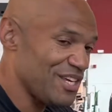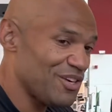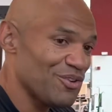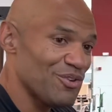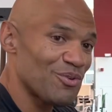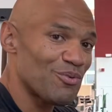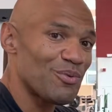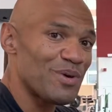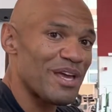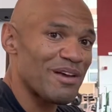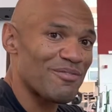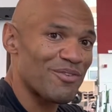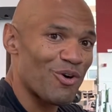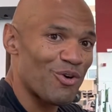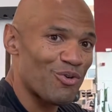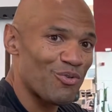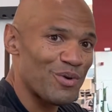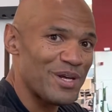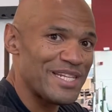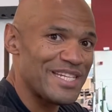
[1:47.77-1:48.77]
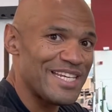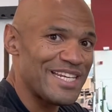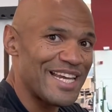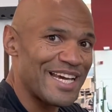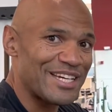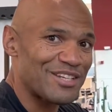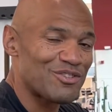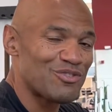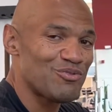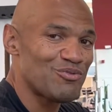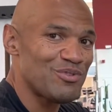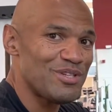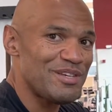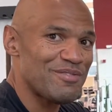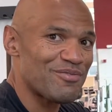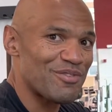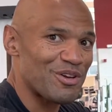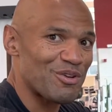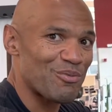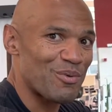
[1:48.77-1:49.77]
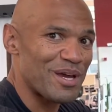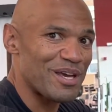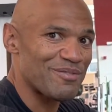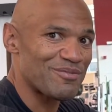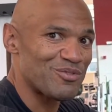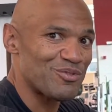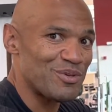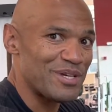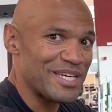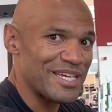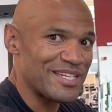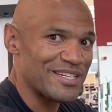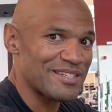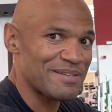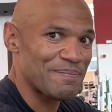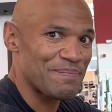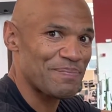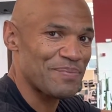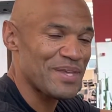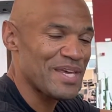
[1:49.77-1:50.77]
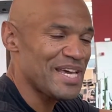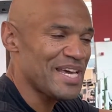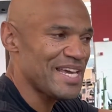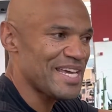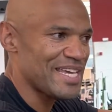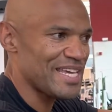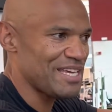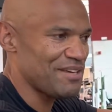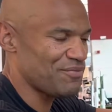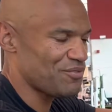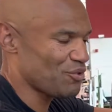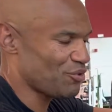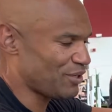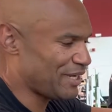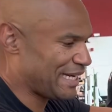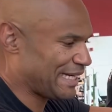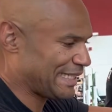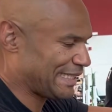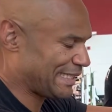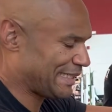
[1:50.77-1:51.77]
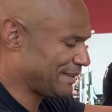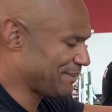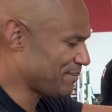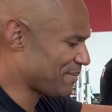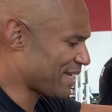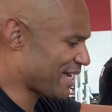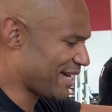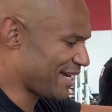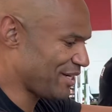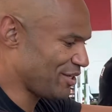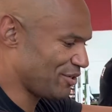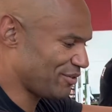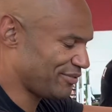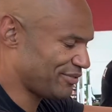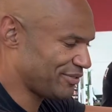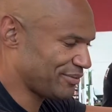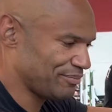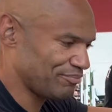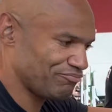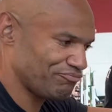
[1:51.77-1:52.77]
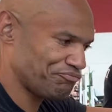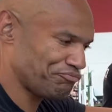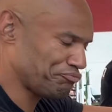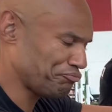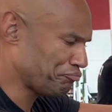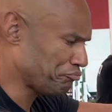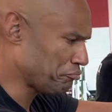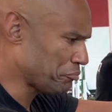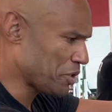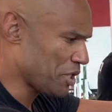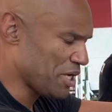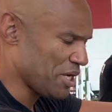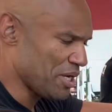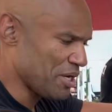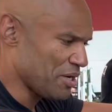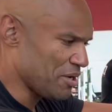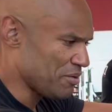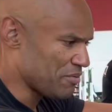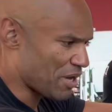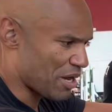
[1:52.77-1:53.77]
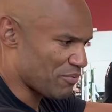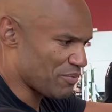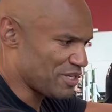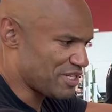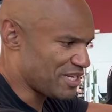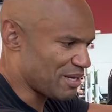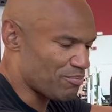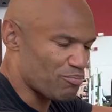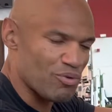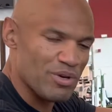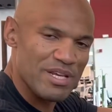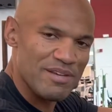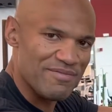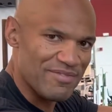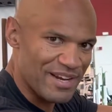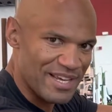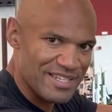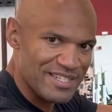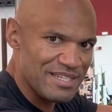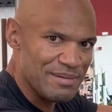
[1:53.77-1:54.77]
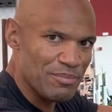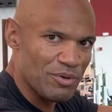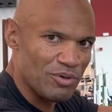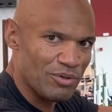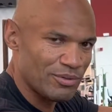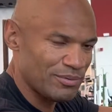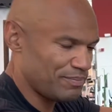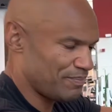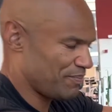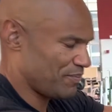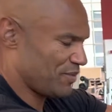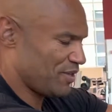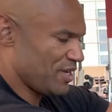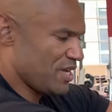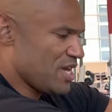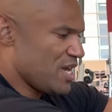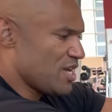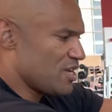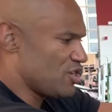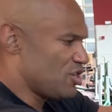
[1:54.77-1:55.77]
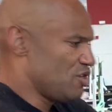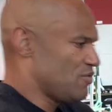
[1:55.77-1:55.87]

we have already like two different way of doing it. If you're like kind of, I would say pretty flexible, you